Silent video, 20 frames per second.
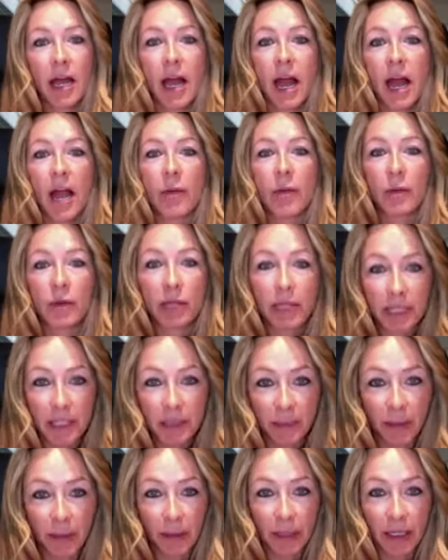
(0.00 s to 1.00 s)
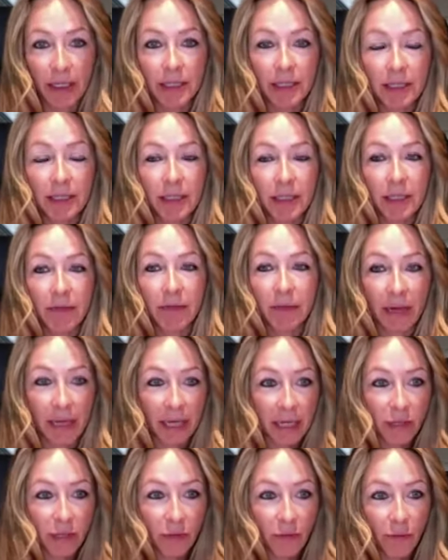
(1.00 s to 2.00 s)
I wouldn't experience the
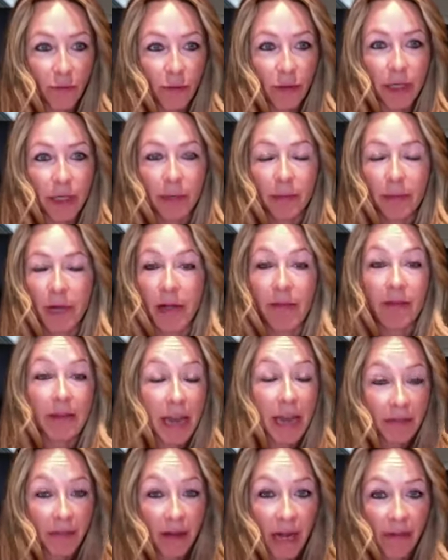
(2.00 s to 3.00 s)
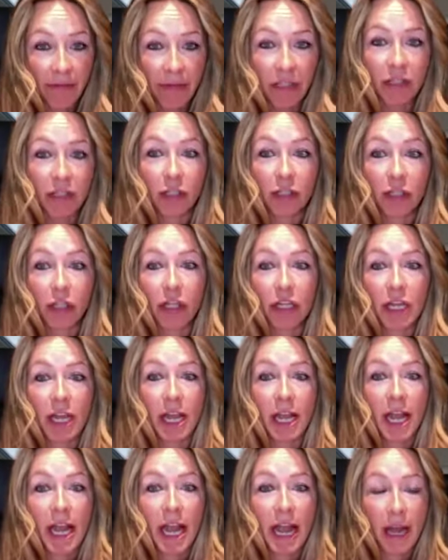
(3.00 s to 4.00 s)
financial freedom of never having to look
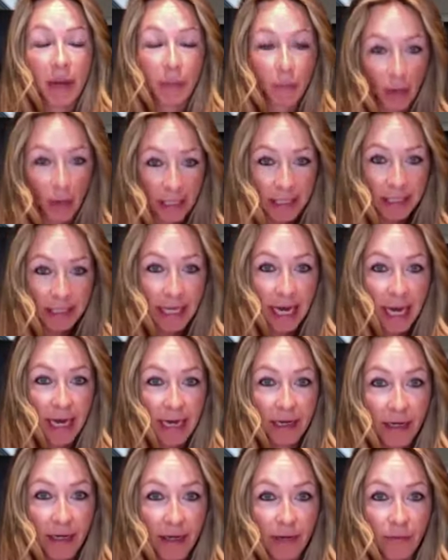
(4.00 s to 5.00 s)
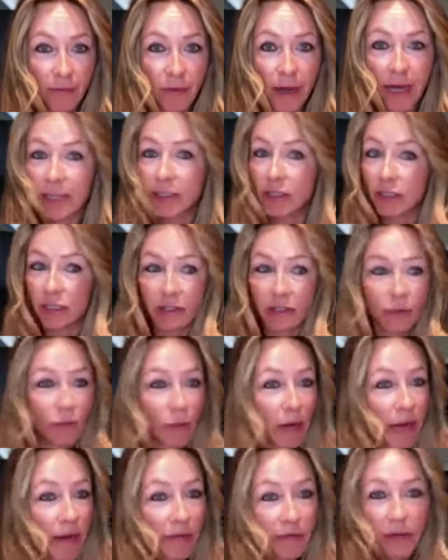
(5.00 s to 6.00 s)
at a price tag, right? Just
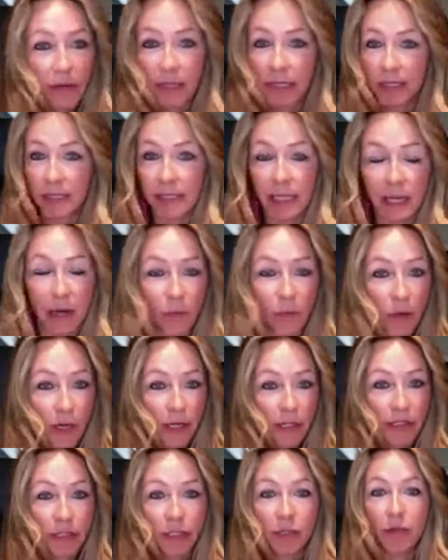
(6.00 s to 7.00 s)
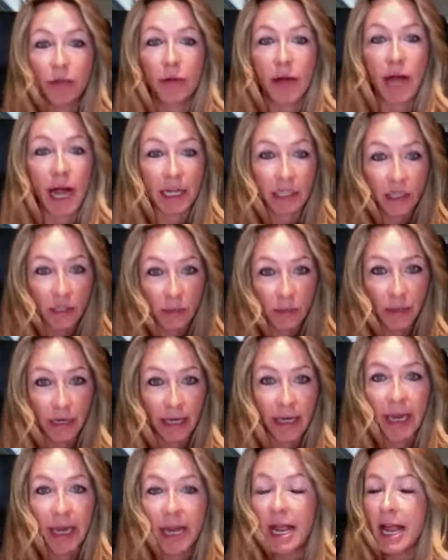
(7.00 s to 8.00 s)
whatever it is that I want to do, I do
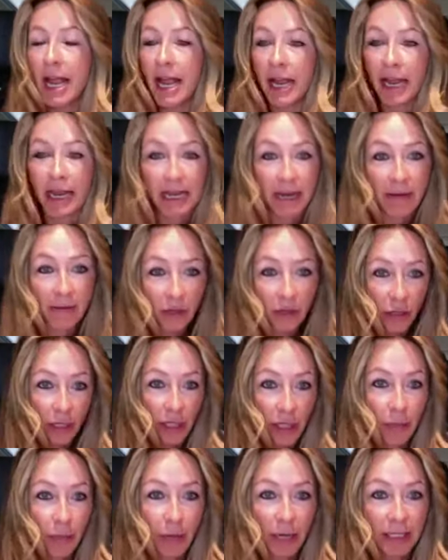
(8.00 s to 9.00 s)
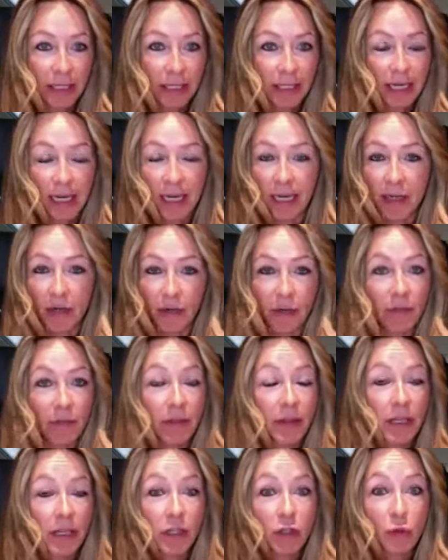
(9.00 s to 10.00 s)
it and I never look at a price tag. I don't even
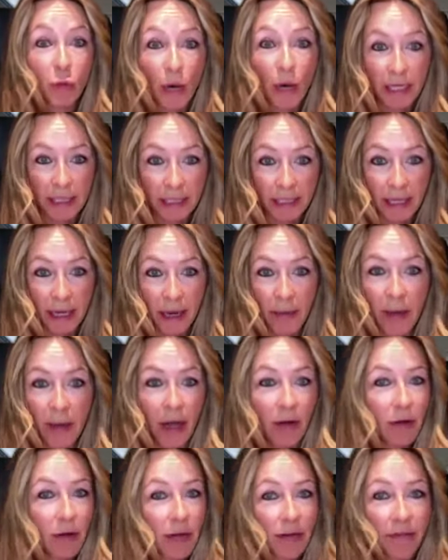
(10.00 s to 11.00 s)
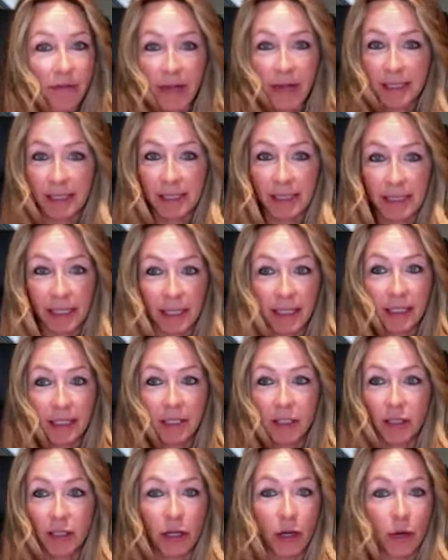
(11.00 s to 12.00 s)
think twice about investing,
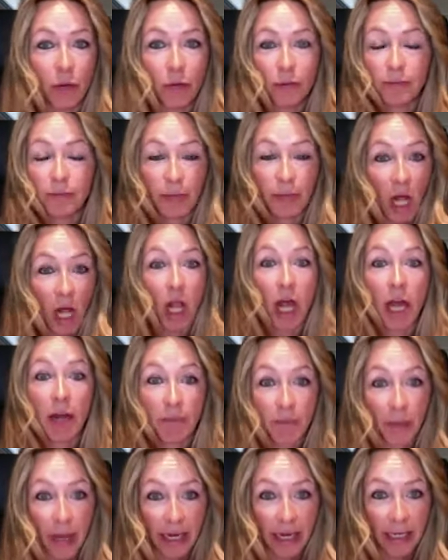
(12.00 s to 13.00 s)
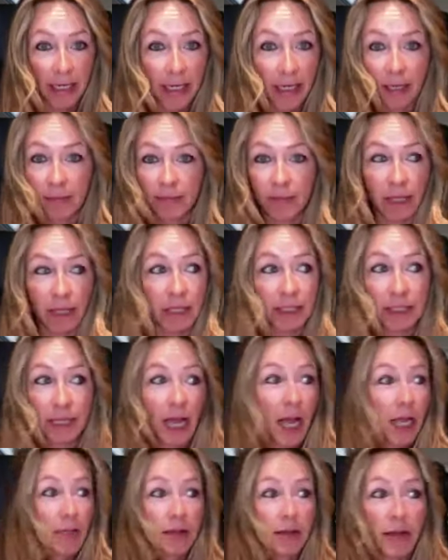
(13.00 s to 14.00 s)
you know, a lot of money,
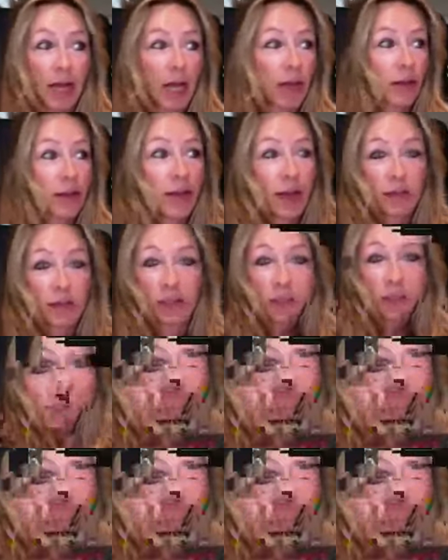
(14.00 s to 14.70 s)
$100,000